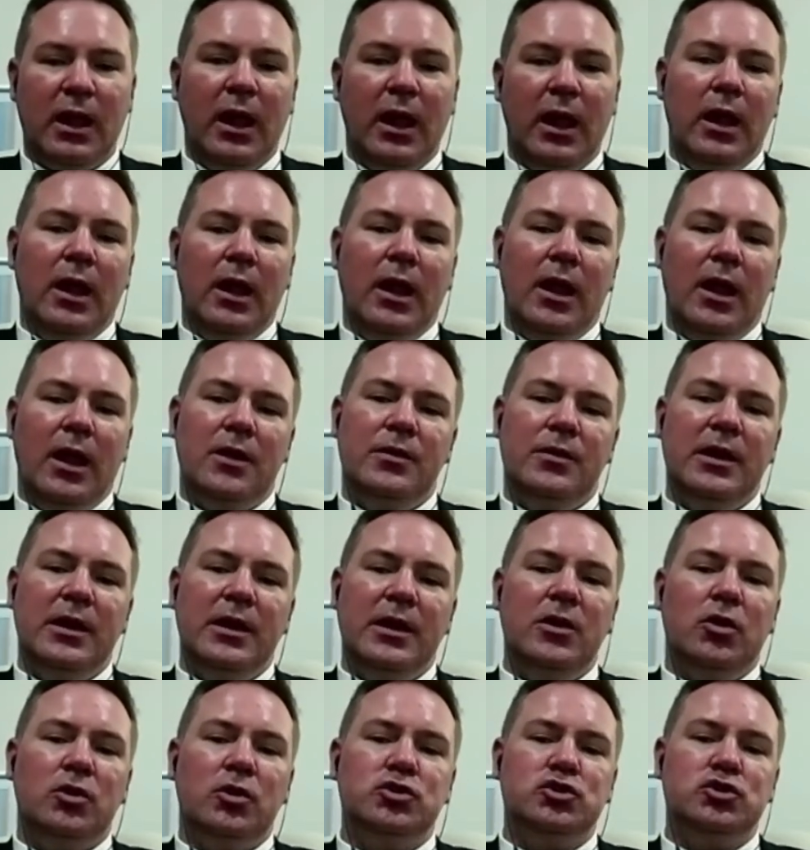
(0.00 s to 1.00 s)
And then on
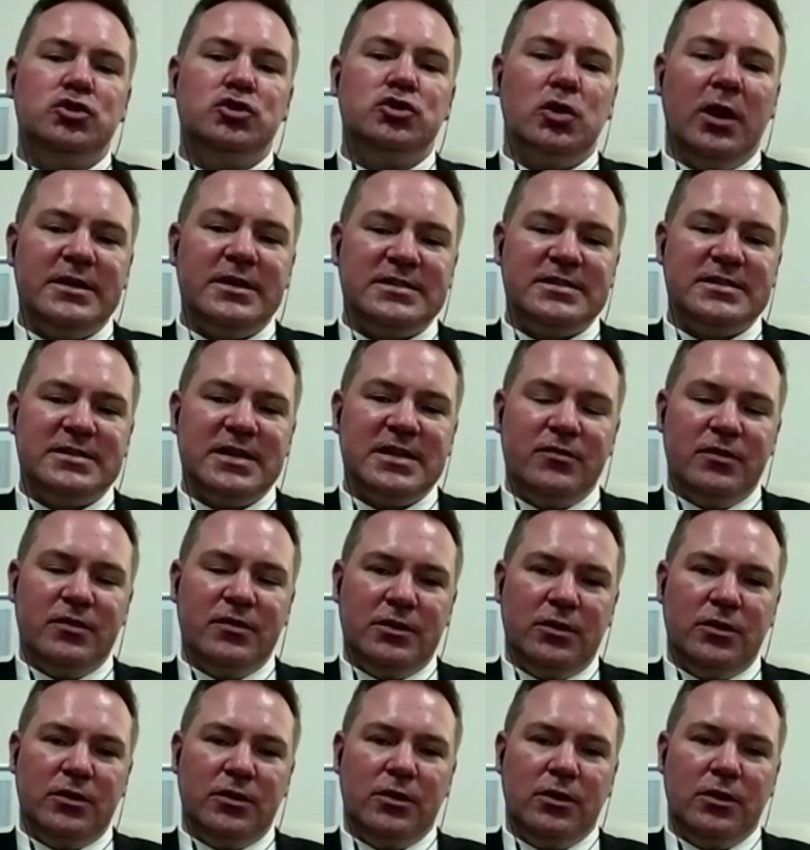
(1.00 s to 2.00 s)
July 7th,
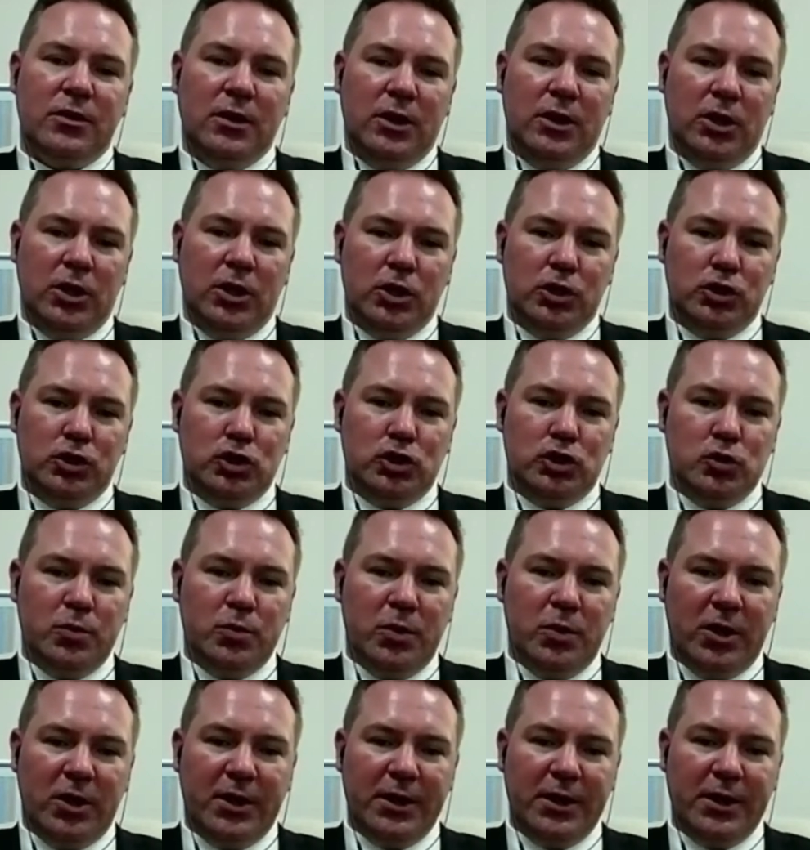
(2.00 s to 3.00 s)
Dubai
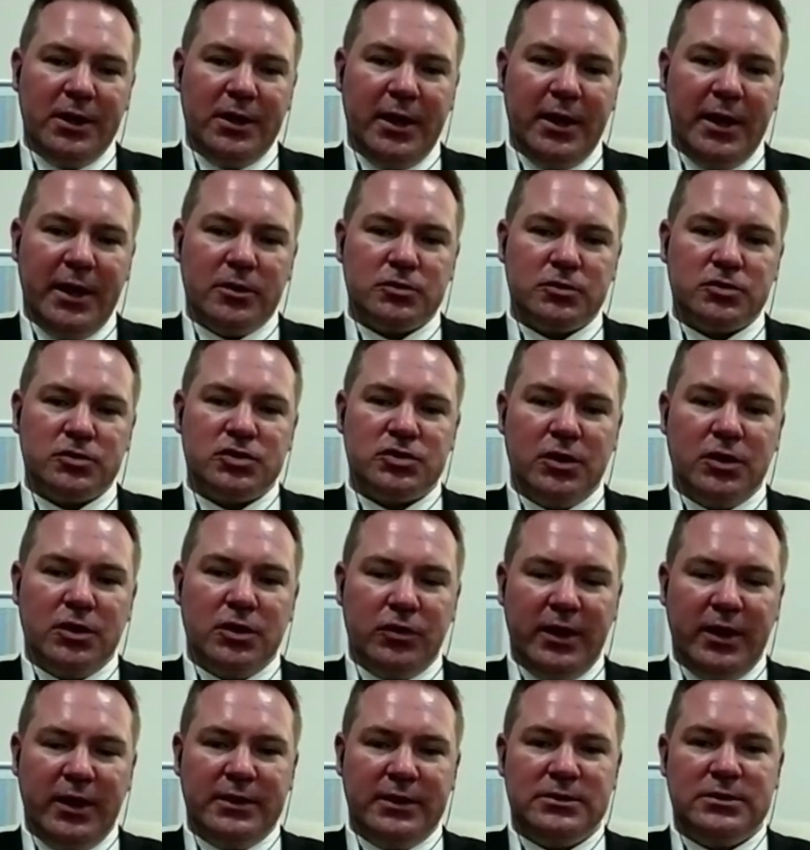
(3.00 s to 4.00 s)
announced
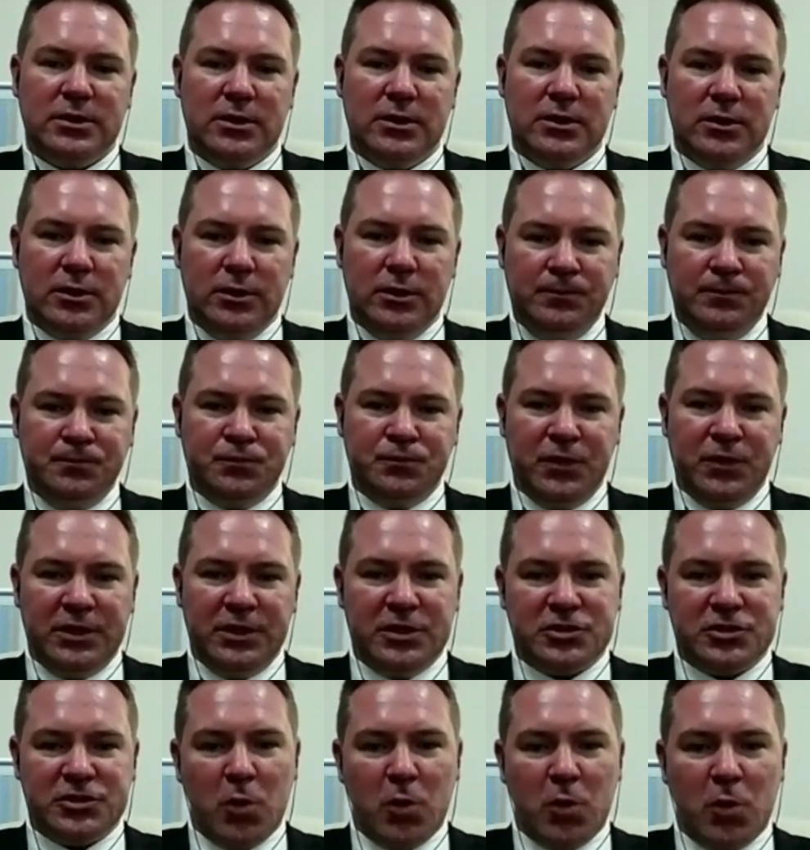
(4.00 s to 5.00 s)
that it is
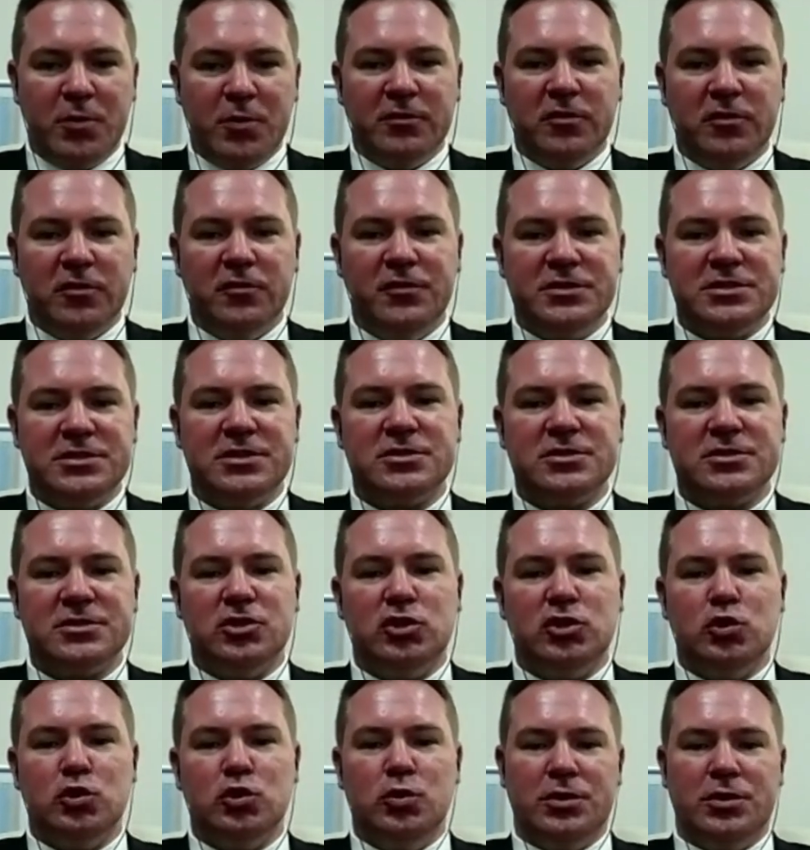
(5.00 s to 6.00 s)
open for visitors and
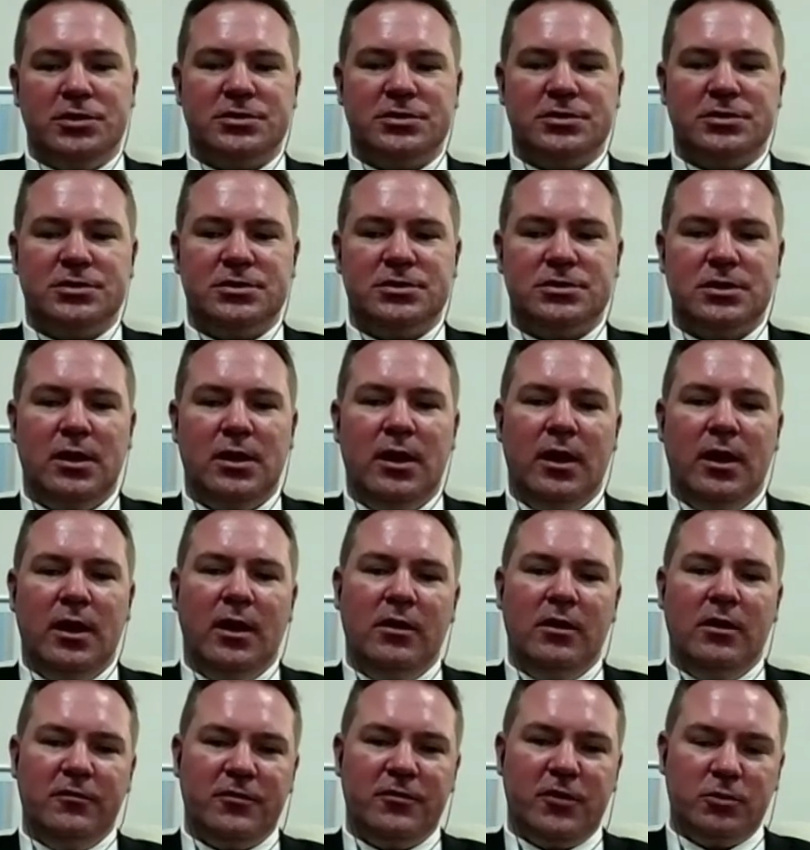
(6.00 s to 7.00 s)
tourists
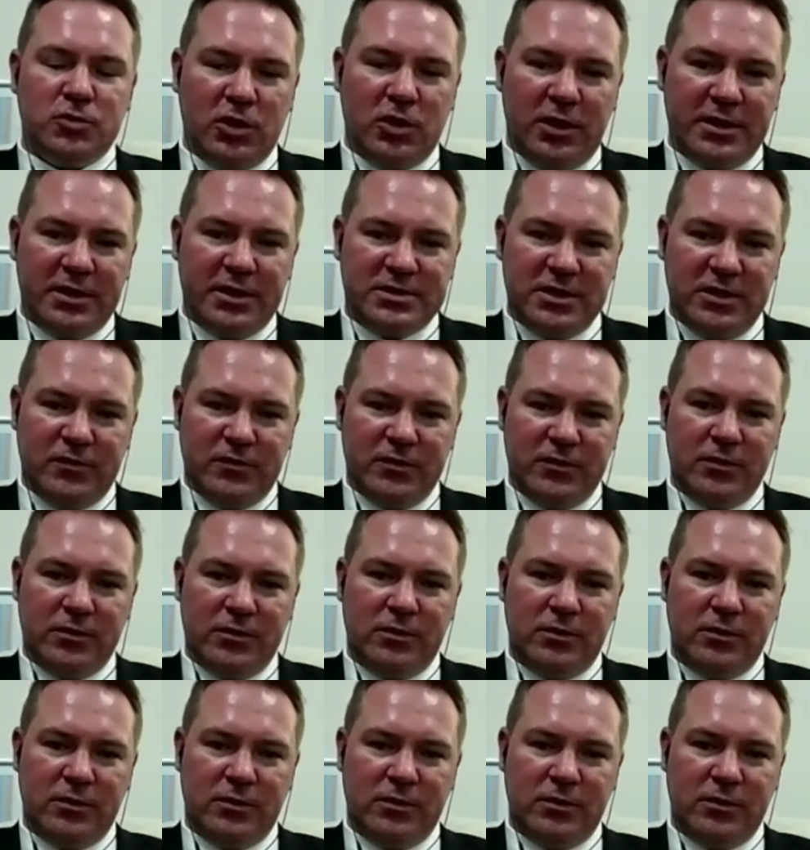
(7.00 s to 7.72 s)
from July 7th,